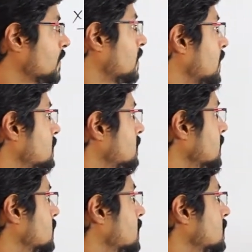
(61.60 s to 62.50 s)
let's
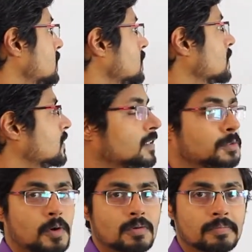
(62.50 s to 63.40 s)
discuss this
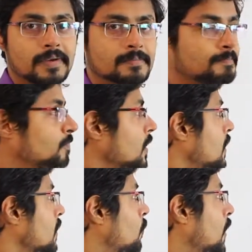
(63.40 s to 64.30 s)
problem here.
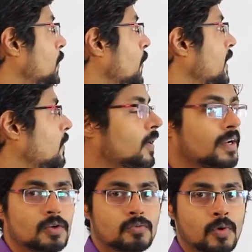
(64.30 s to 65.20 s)
121
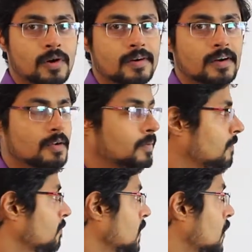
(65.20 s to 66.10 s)
into 411.
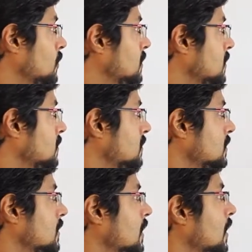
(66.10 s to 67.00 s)
Now this
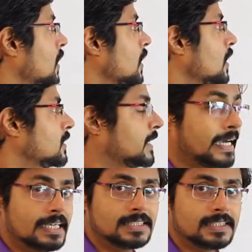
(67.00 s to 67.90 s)
is
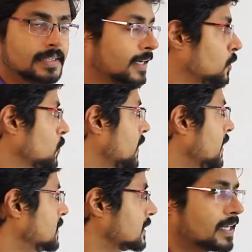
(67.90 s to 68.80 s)
3-digit into
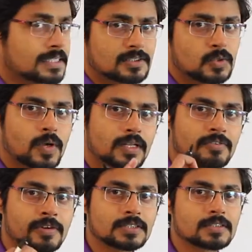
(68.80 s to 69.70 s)
3-digit. Let's look at the
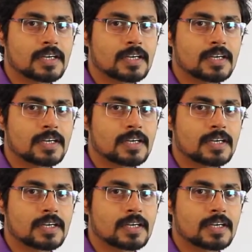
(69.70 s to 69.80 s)
first